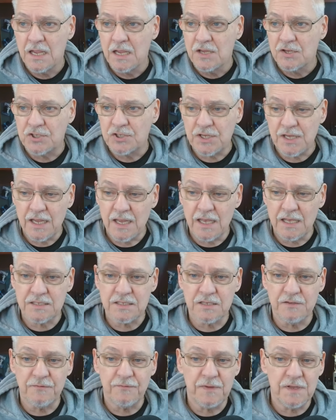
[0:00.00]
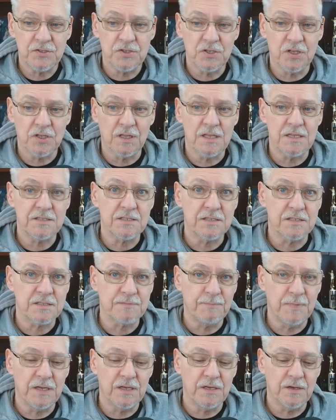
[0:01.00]
She has officially
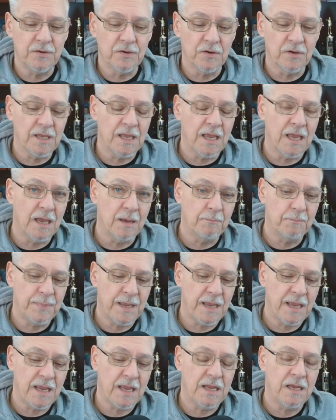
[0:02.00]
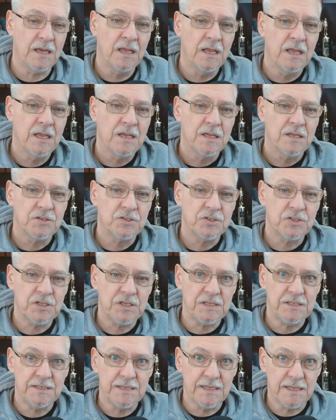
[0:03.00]
suspended her campaign.
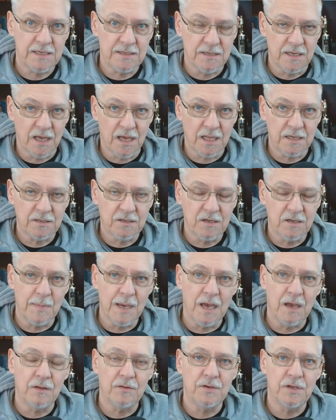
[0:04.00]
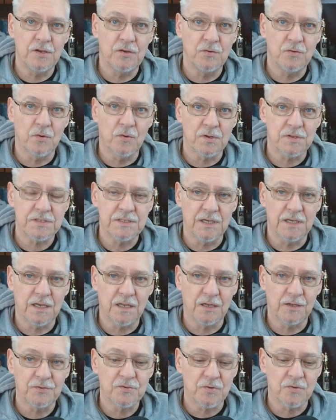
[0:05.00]
She did not come out and endorse
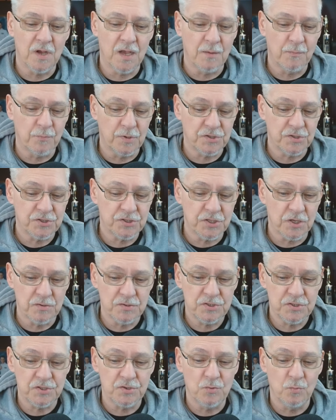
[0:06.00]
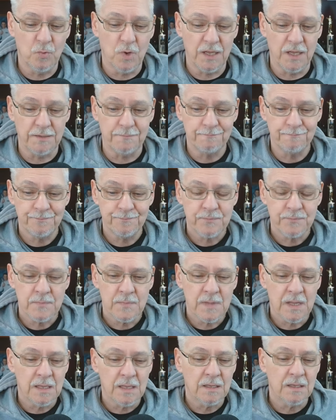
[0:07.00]
Donald Trump, which shows you what
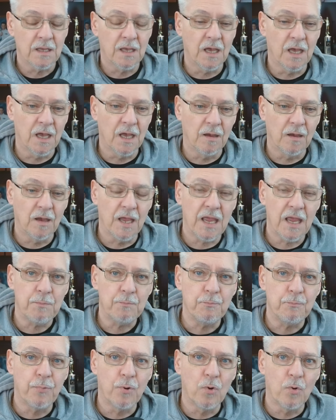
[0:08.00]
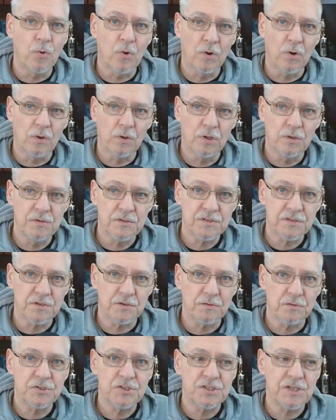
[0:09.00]
a poor
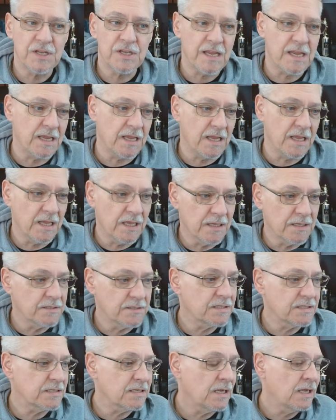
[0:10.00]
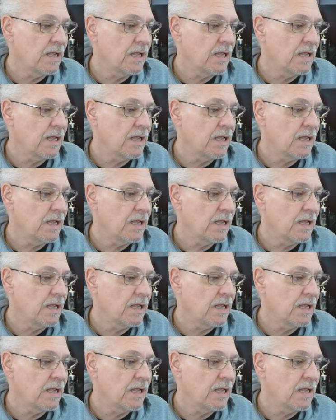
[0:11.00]
loser she is.